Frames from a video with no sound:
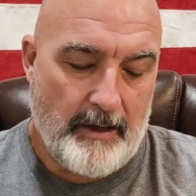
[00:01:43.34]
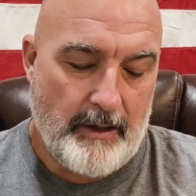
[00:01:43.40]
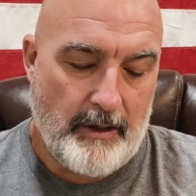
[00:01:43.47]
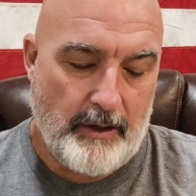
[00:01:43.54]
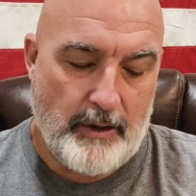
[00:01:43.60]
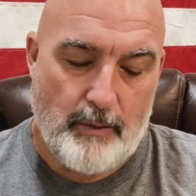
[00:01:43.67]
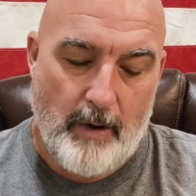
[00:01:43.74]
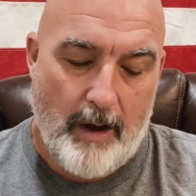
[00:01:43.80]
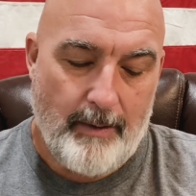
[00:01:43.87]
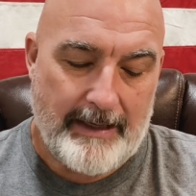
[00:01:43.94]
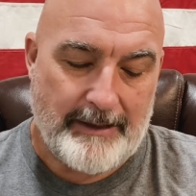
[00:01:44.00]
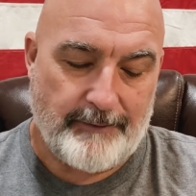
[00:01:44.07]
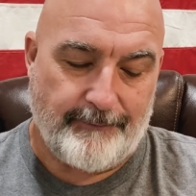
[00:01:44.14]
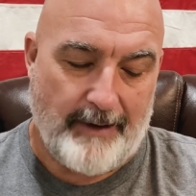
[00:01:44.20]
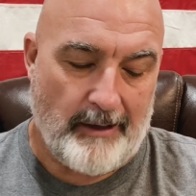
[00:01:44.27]
you
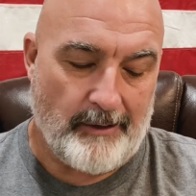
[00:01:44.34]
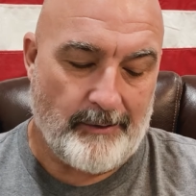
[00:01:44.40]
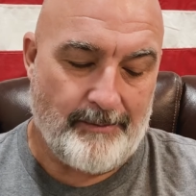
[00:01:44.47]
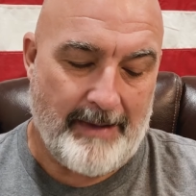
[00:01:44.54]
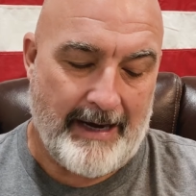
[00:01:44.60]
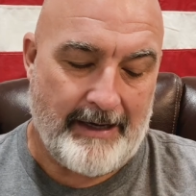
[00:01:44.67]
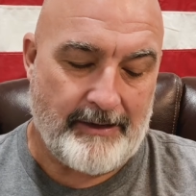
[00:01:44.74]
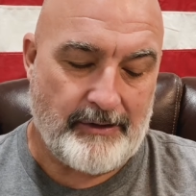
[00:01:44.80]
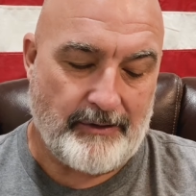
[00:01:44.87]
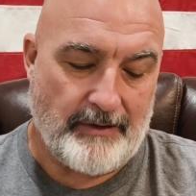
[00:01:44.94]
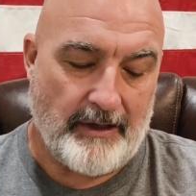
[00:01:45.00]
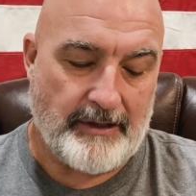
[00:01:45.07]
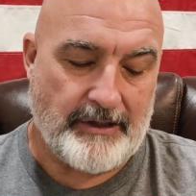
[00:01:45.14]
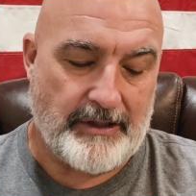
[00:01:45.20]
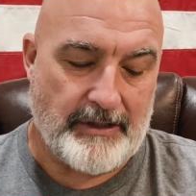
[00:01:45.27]
always followed my
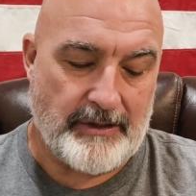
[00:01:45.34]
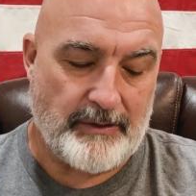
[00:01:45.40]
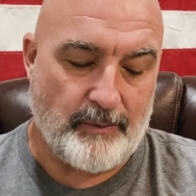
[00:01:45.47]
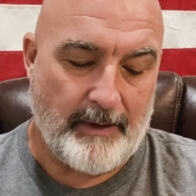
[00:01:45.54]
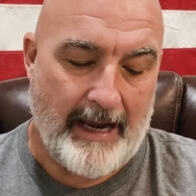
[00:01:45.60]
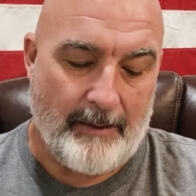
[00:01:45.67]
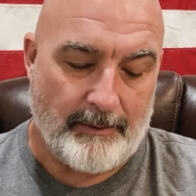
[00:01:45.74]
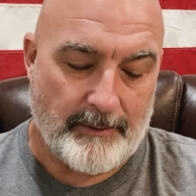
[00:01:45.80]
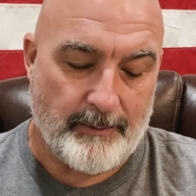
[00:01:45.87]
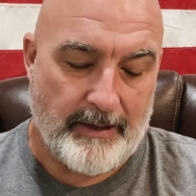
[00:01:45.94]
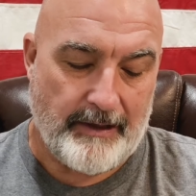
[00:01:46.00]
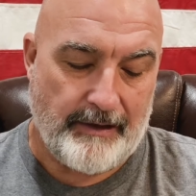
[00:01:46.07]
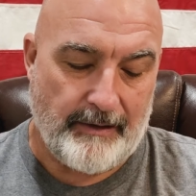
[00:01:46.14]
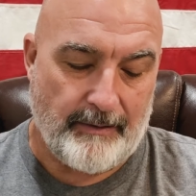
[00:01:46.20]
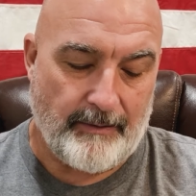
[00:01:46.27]
instructions when I was
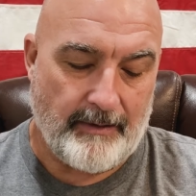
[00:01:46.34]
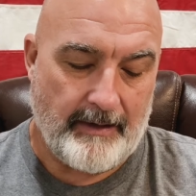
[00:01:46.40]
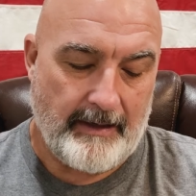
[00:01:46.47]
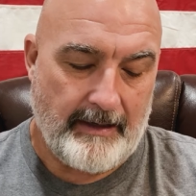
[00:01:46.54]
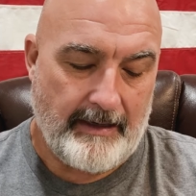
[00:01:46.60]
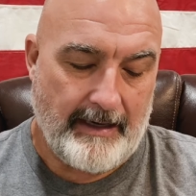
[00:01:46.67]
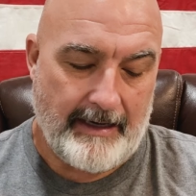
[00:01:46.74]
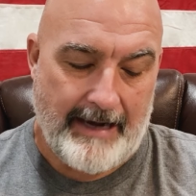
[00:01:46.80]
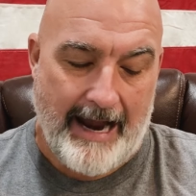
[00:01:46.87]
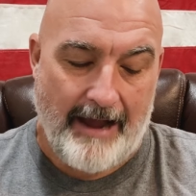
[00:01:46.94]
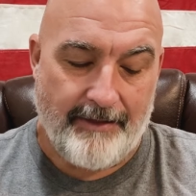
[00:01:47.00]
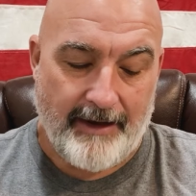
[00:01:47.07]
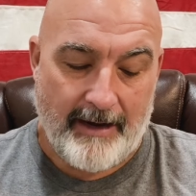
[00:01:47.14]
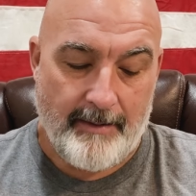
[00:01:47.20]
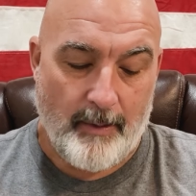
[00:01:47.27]
with you. And
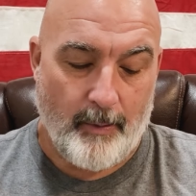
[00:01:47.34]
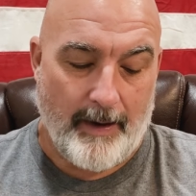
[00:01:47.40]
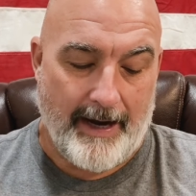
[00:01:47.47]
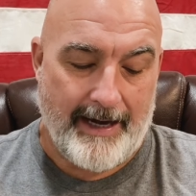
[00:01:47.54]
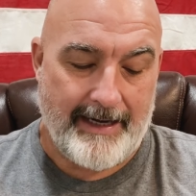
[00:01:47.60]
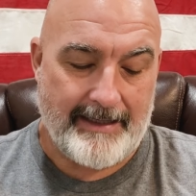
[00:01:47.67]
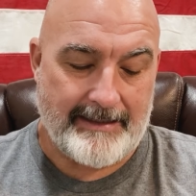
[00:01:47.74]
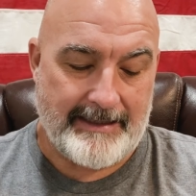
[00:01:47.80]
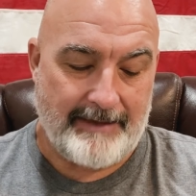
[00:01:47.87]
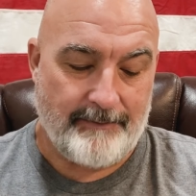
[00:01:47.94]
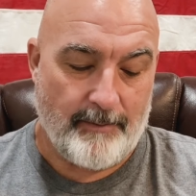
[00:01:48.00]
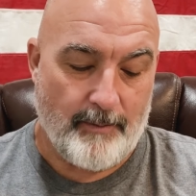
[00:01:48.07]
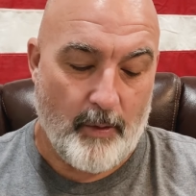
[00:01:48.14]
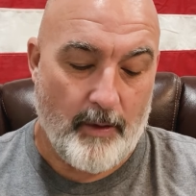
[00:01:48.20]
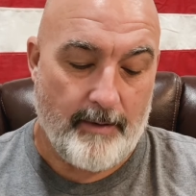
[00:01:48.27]
now that I'm away, it is
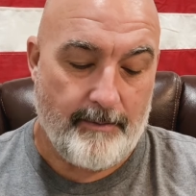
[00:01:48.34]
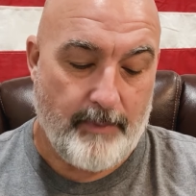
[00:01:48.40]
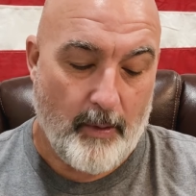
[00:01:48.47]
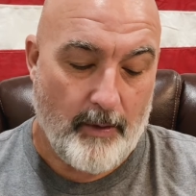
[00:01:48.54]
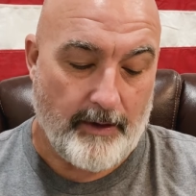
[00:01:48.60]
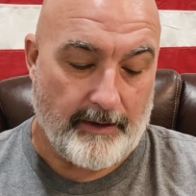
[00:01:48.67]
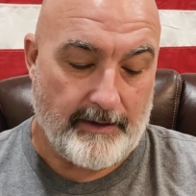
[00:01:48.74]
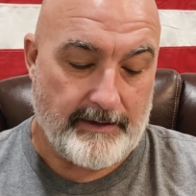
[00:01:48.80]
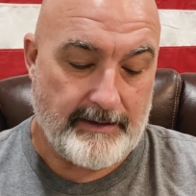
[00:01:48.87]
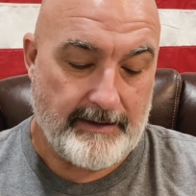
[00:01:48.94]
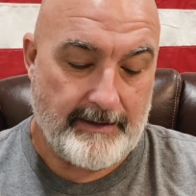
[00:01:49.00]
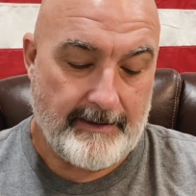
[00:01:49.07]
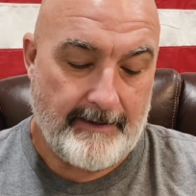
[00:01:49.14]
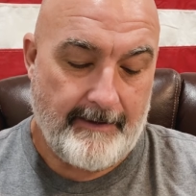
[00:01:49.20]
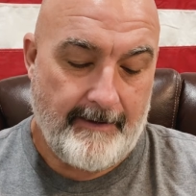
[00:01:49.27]
even more important.
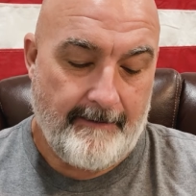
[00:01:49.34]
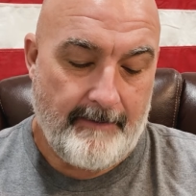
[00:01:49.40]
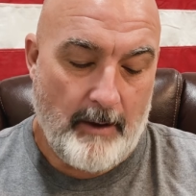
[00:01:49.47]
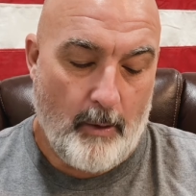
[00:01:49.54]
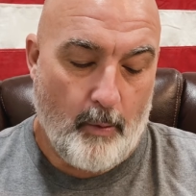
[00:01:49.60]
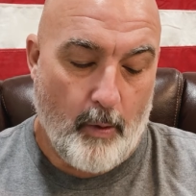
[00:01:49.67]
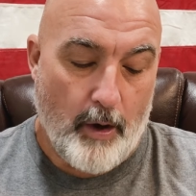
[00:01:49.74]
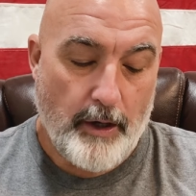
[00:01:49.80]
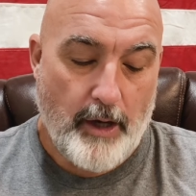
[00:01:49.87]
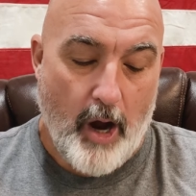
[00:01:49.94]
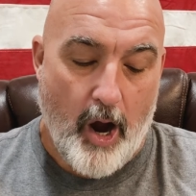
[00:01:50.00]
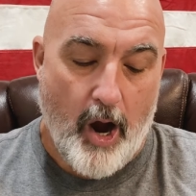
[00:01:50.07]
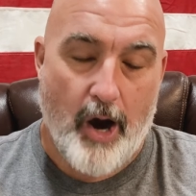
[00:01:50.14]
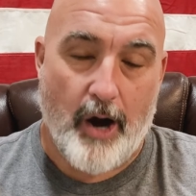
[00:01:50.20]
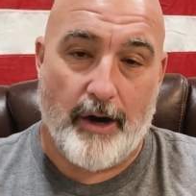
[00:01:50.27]
Work
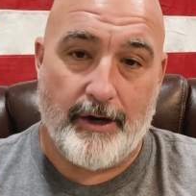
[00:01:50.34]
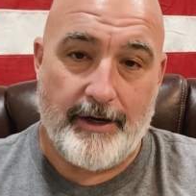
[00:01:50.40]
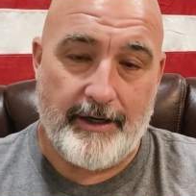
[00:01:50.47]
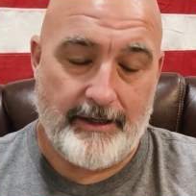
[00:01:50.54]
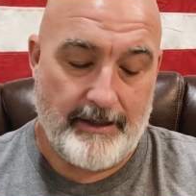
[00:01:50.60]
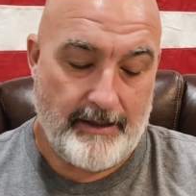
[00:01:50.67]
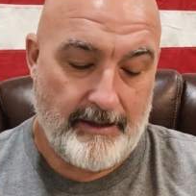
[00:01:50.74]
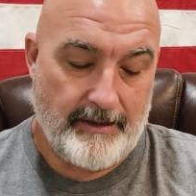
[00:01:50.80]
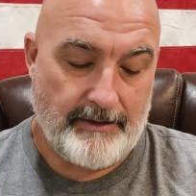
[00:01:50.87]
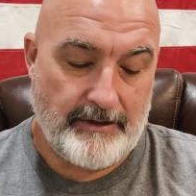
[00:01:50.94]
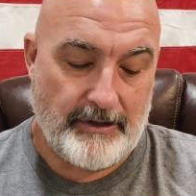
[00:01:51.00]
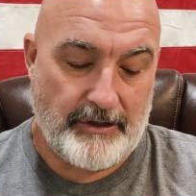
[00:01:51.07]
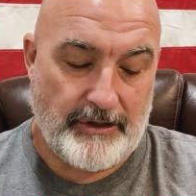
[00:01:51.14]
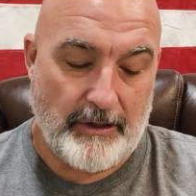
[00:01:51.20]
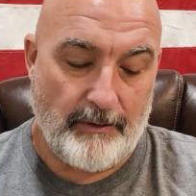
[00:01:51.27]
hard
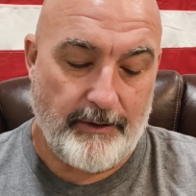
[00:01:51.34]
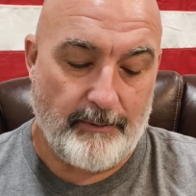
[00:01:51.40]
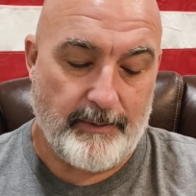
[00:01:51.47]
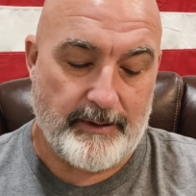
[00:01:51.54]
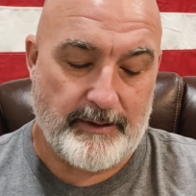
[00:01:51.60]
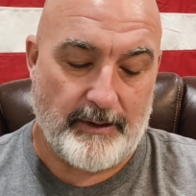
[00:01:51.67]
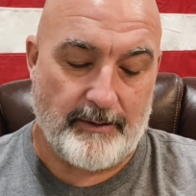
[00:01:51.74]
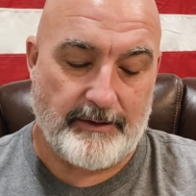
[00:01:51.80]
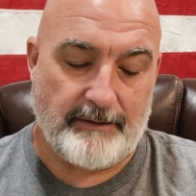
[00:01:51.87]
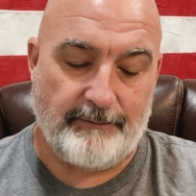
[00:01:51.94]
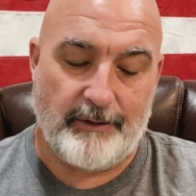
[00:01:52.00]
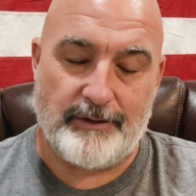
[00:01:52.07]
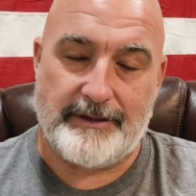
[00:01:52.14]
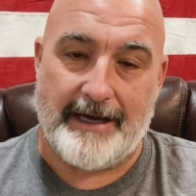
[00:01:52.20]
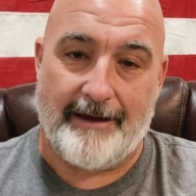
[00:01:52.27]
to show the results of
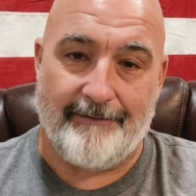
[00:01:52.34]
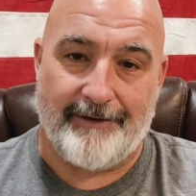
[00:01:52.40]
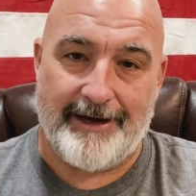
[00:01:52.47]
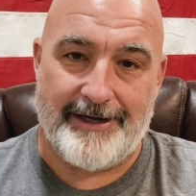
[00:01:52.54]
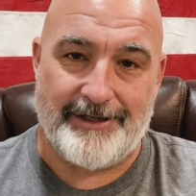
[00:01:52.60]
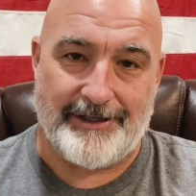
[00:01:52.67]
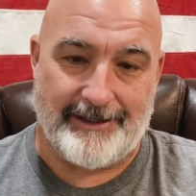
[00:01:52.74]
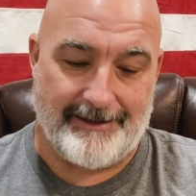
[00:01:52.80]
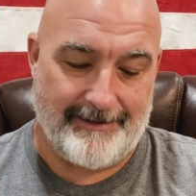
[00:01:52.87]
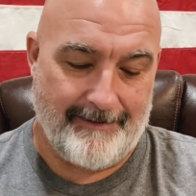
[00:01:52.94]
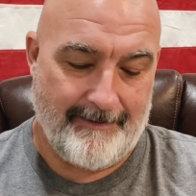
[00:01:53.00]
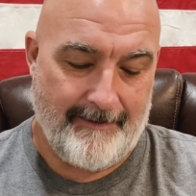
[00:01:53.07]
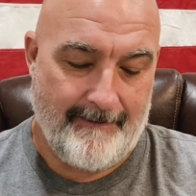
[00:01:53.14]
your salvation,